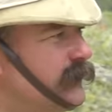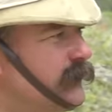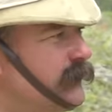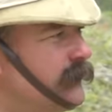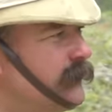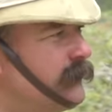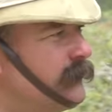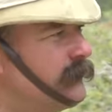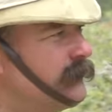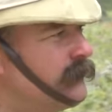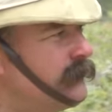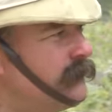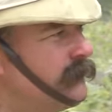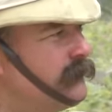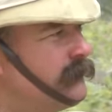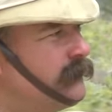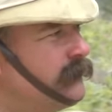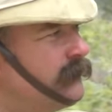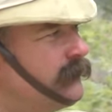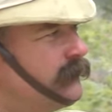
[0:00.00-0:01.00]

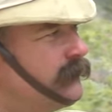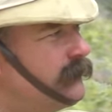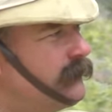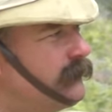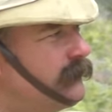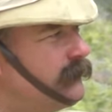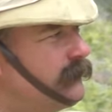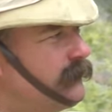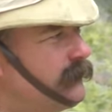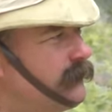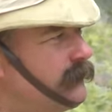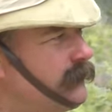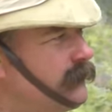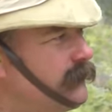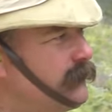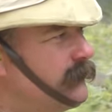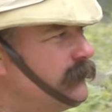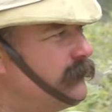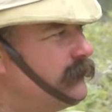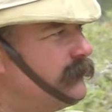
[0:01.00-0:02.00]

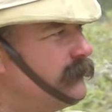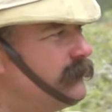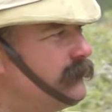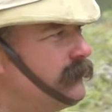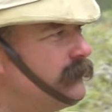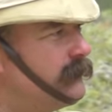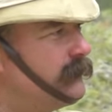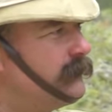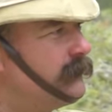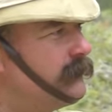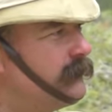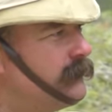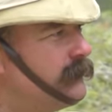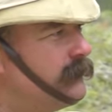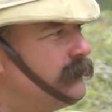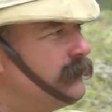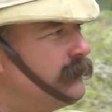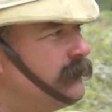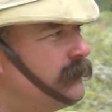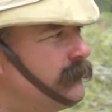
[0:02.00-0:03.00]

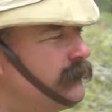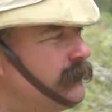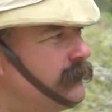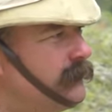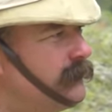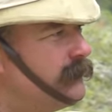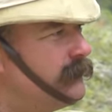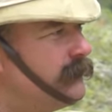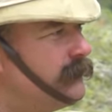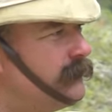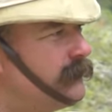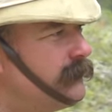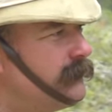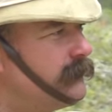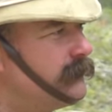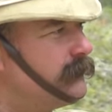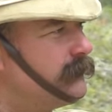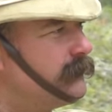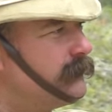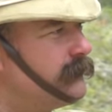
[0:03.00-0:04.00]

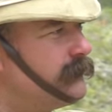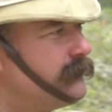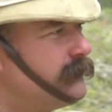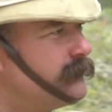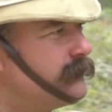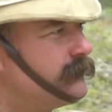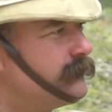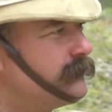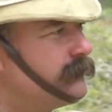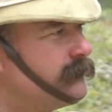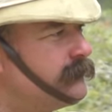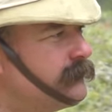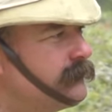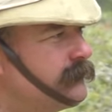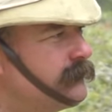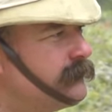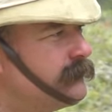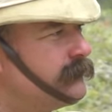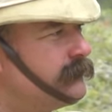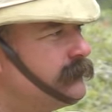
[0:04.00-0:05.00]

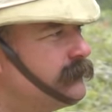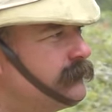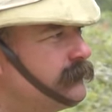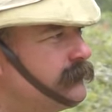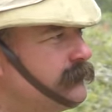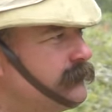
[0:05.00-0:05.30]
(silent)